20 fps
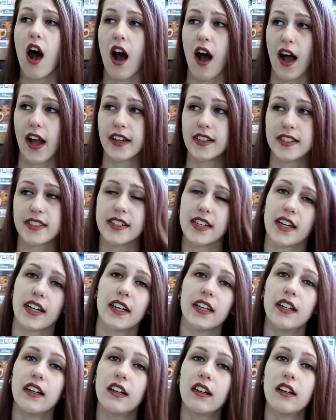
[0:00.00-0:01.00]
I
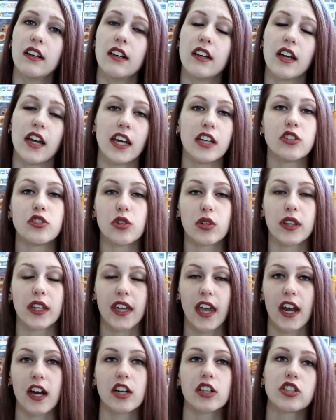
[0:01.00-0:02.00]
did enjoy the
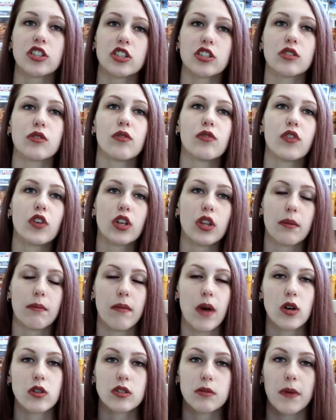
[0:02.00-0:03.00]
characters for the
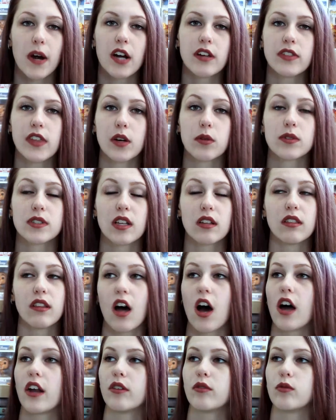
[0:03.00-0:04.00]
most part. There was a
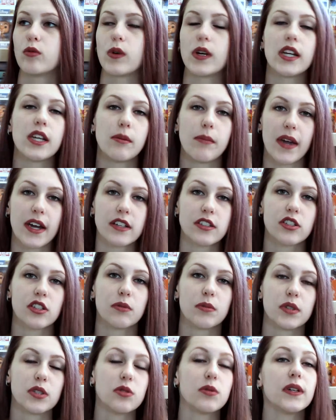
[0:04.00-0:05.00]
lot of witty banter
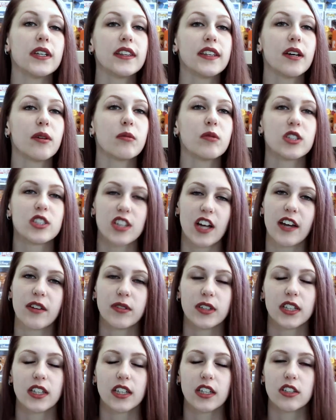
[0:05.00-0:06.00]
between them, which I
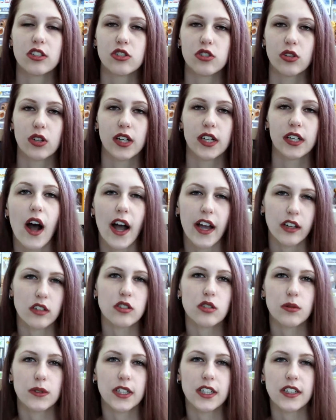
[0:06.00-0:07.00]
really enjoyed. I
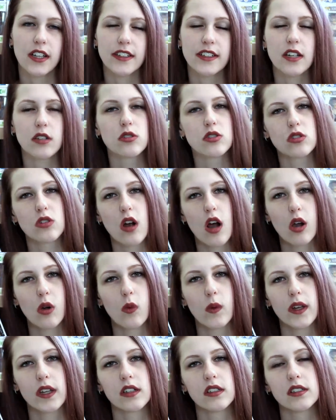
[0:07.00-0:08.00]
also really liked how
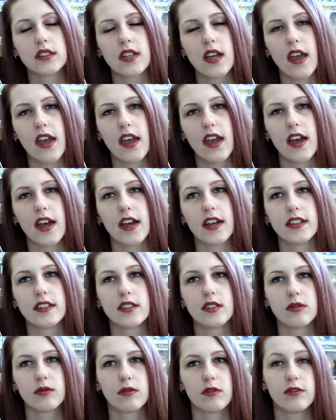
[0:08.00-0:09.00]
strong-willed and
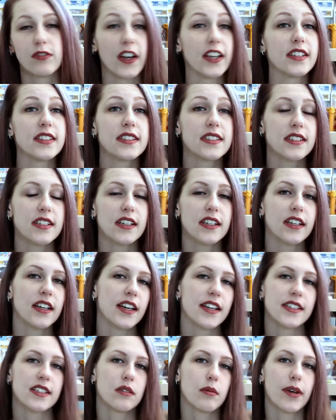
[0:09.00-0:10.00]
feisty
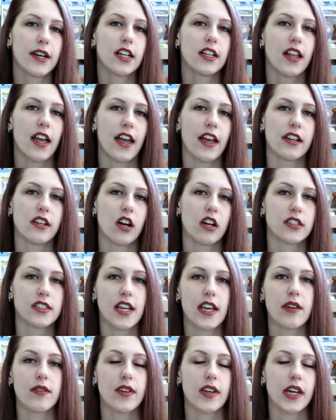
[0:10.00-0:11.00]
Isabel and
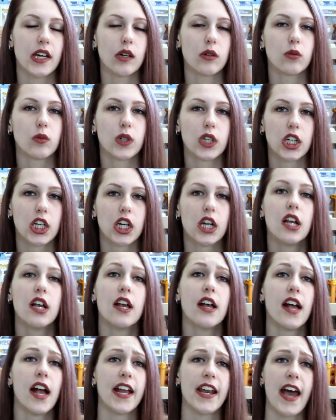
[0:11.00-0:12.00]
Octavia were,
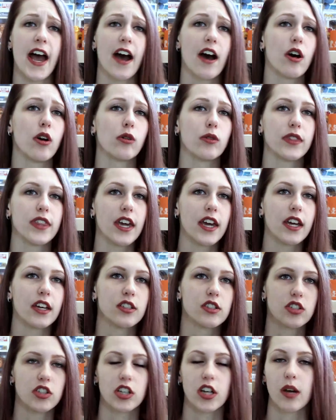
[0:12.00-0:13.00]
and how they
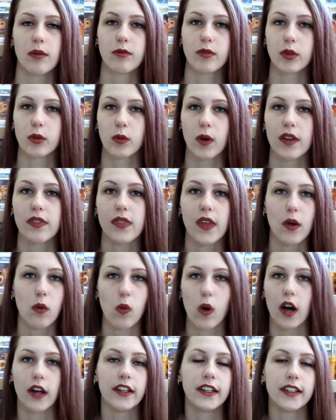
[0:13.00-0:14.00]
stood up for what they
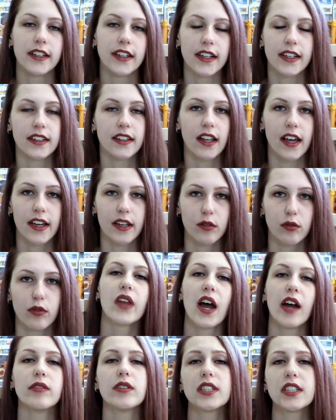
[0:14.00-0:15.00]
wanted in life.
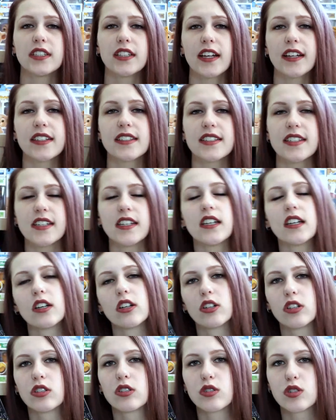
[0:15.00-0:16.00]
I really liked seeing
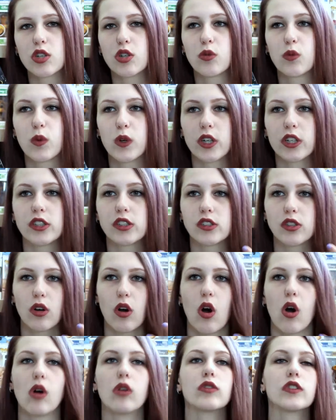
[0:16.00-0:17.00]
girls who weren't
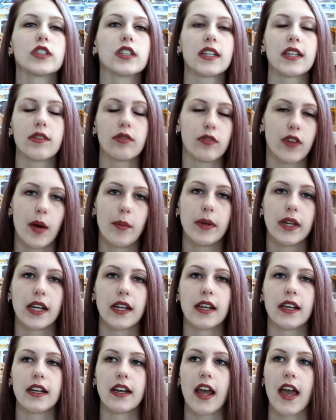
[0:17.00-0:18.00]
overly
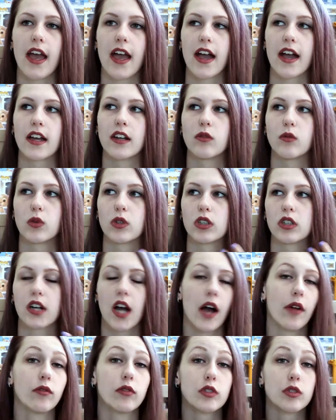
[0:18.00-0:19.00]
feminine and were
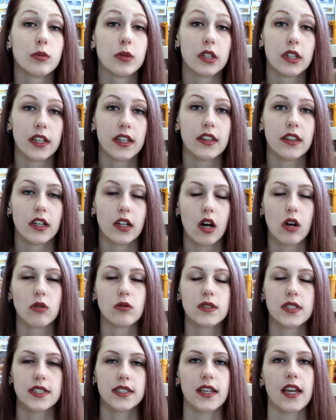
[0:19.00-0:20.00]
comfortable in their own
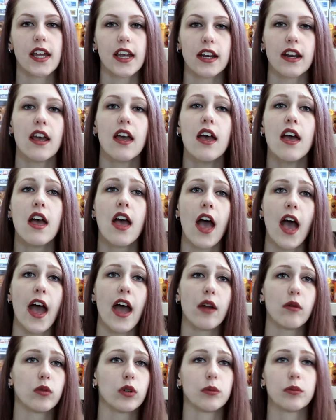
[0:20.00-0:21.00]
skin
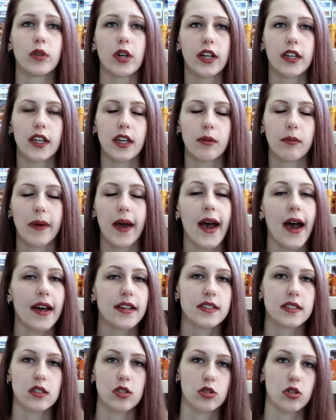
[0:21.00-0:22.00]
and were breaking
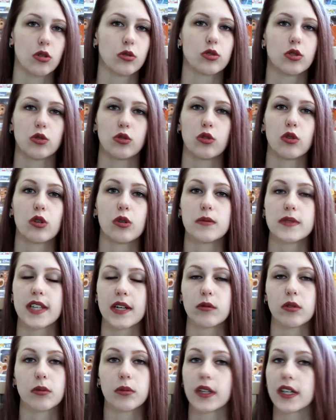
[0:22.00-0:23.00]
past the social norms that
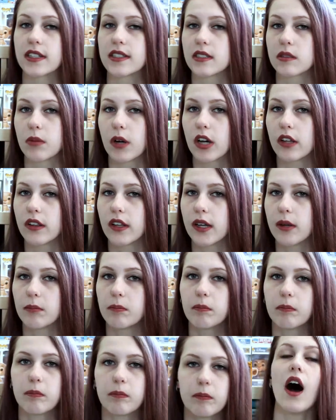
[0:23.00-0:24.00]
were placed upon them.